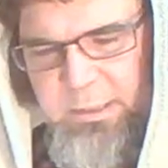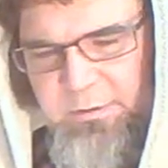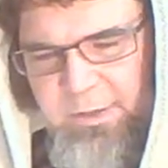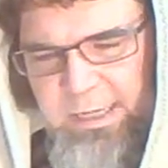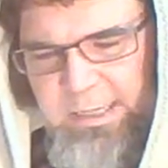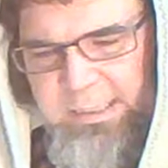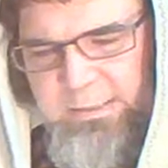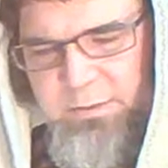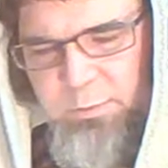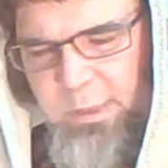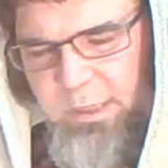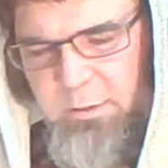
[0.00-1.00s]
That is
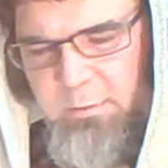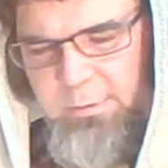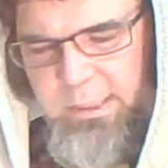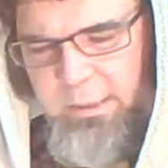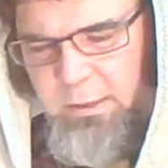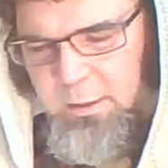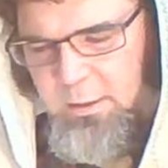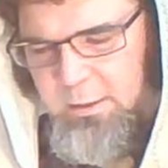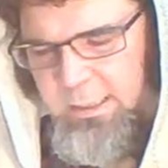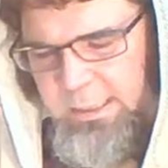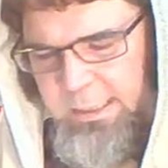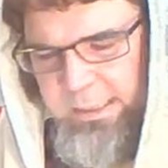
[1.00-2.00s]
where we
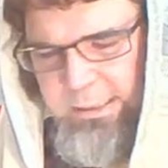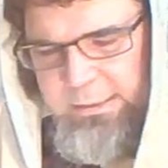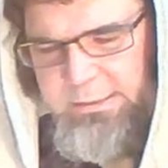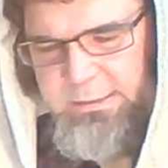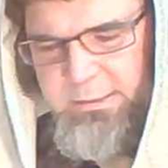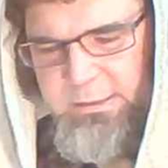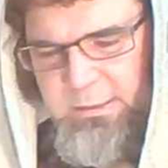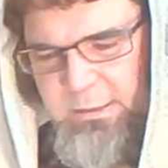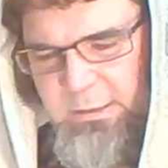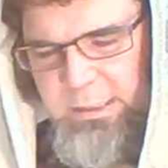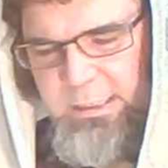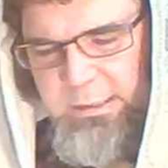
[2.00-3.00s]
are headed.
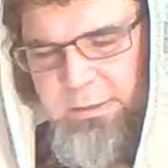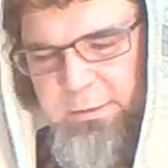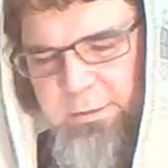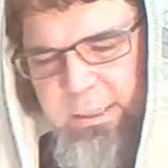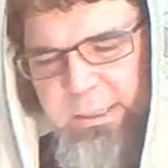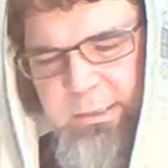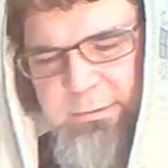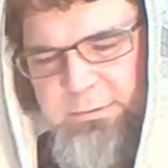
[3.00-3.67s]
Hallelujah.